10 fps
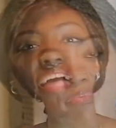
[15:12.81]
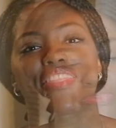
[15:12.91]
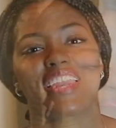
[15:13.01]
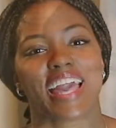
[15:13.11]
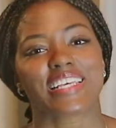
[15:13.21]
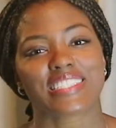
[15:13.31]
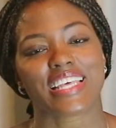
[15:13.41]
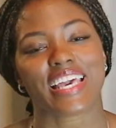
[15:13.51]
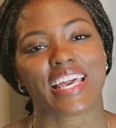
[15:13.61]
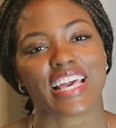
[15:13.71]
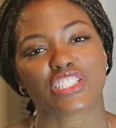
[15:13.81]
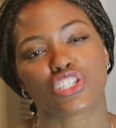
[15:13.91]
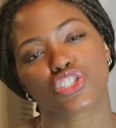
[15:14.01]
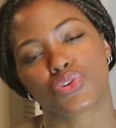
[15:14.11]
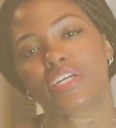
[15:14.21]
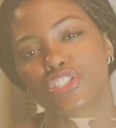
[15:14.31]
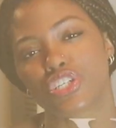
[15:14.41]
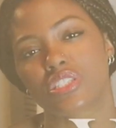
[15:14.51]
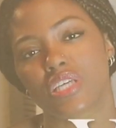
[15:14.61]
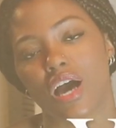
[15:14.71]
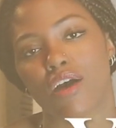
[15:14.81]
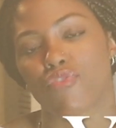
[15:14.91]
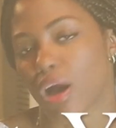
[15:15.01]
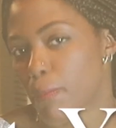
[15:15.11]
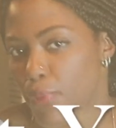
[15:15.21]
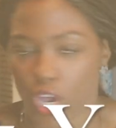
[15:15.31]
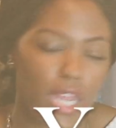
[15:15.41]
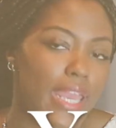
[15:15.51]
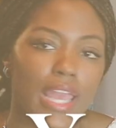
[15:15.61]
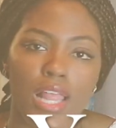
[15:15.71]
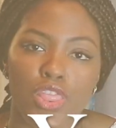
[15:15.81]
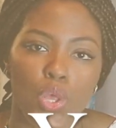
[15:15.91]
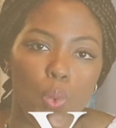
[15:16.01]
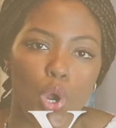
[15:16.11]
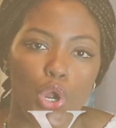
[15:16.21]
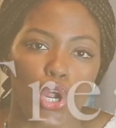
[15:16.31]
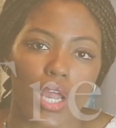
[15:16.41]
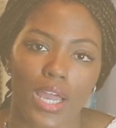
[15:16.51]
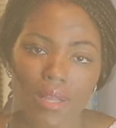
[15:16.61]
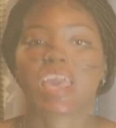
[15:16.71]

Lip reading: The next thing is to treat yourself while putting in the work.